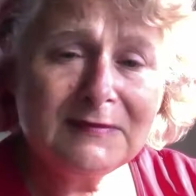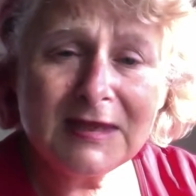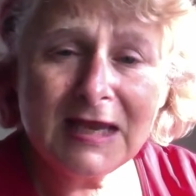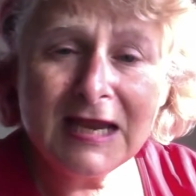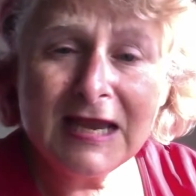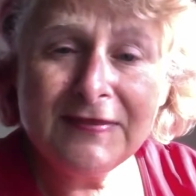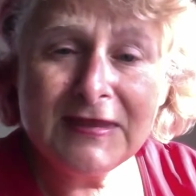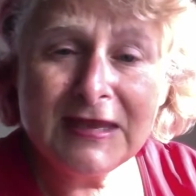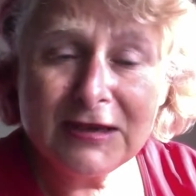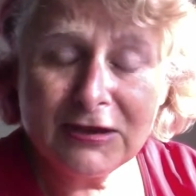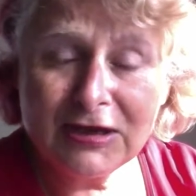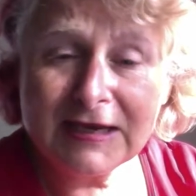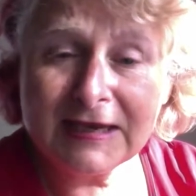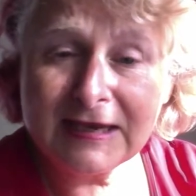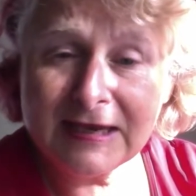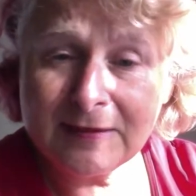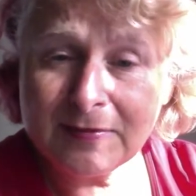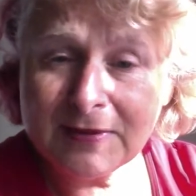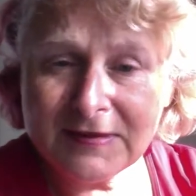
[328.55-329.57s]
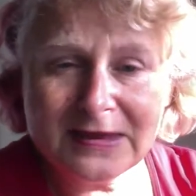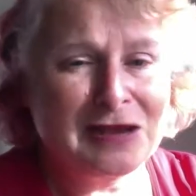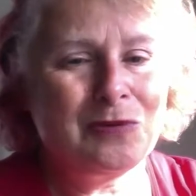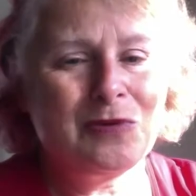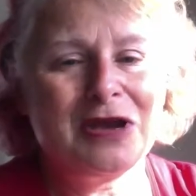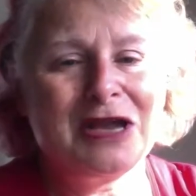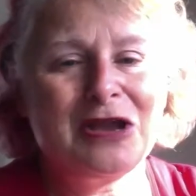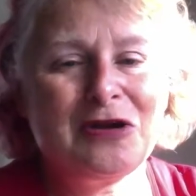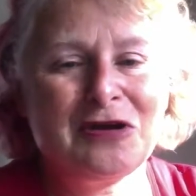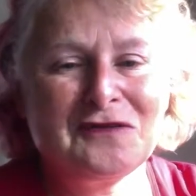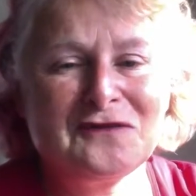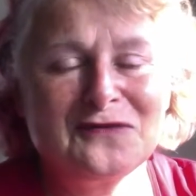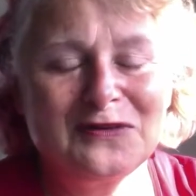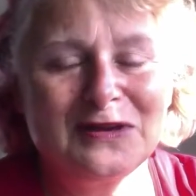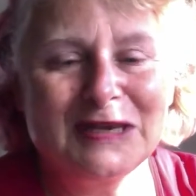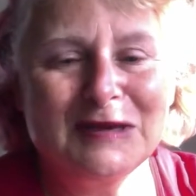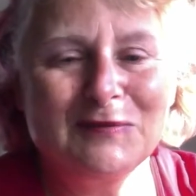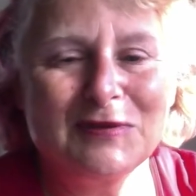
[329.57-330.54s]
and they're going to keep it that way,
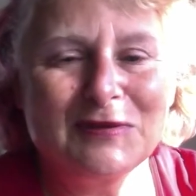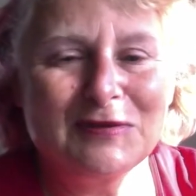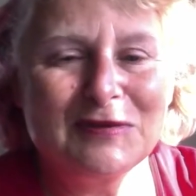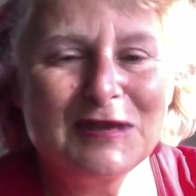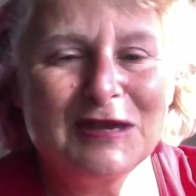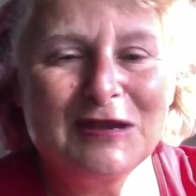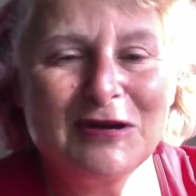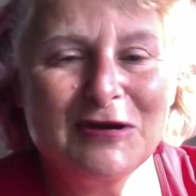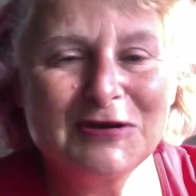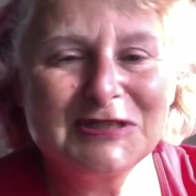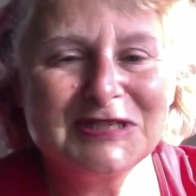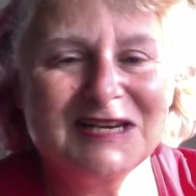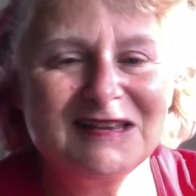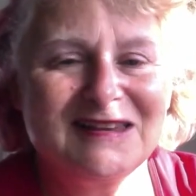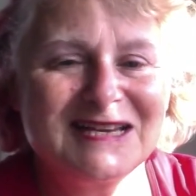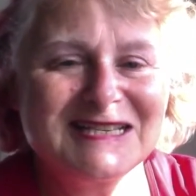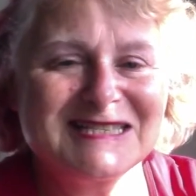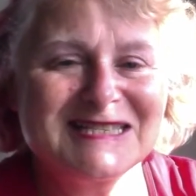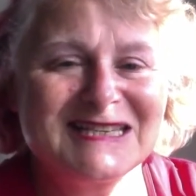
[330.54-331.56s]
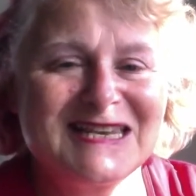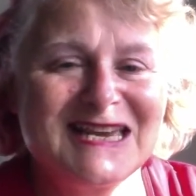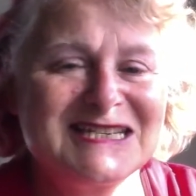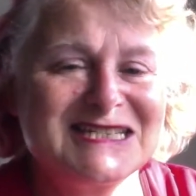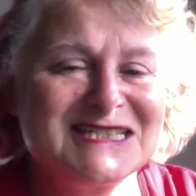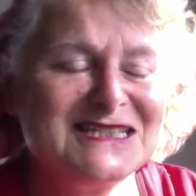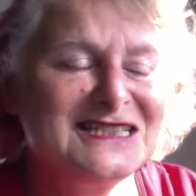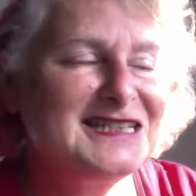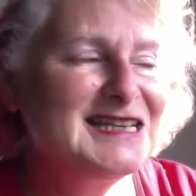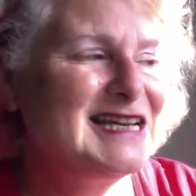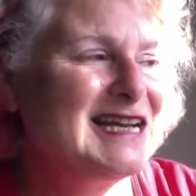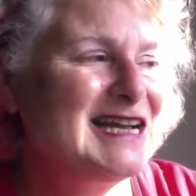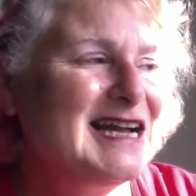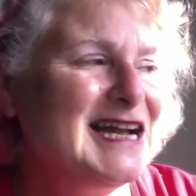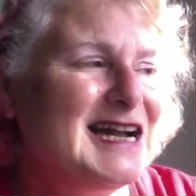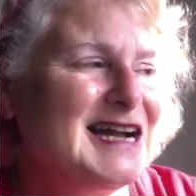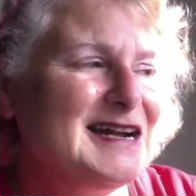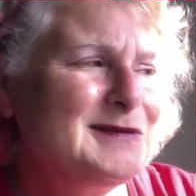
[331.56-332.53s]
hopefully, with their hotel isolation.
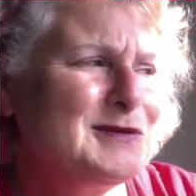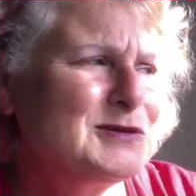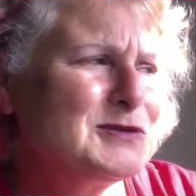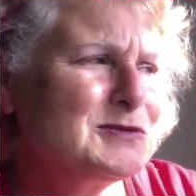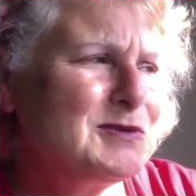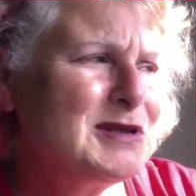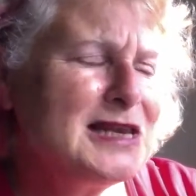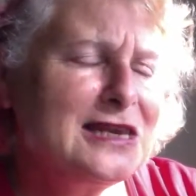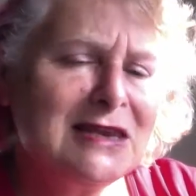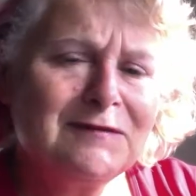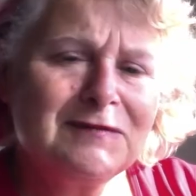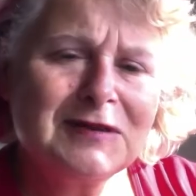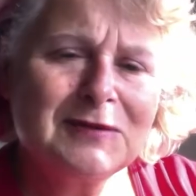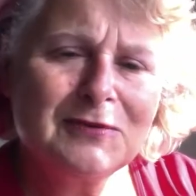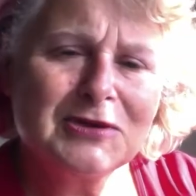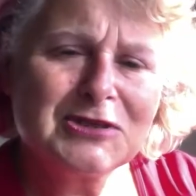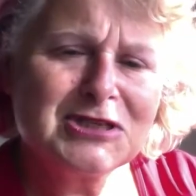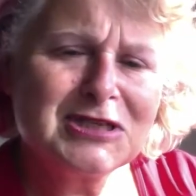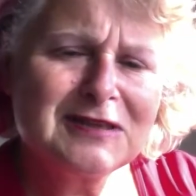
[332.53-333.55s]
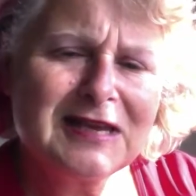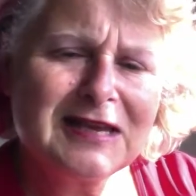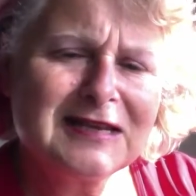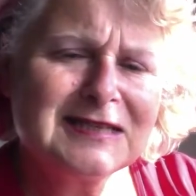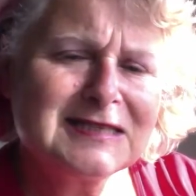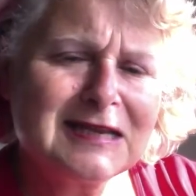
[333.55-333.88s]
It was really lovely watching that.